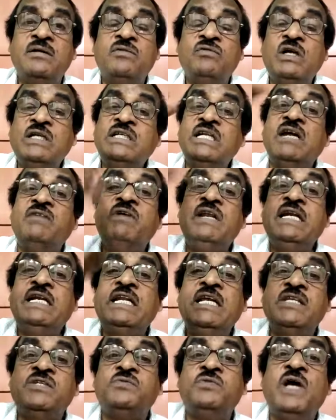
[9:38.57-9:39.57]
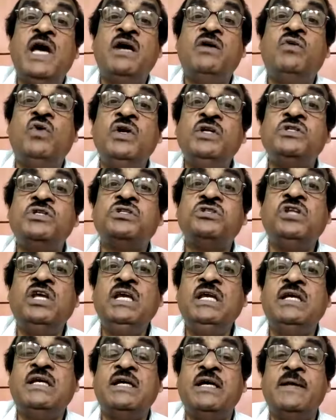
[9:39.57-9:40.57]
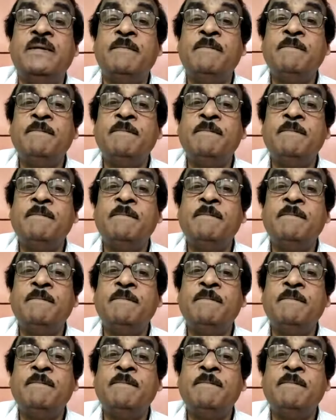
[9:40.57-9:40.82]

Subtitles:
whatever it is we are going to think,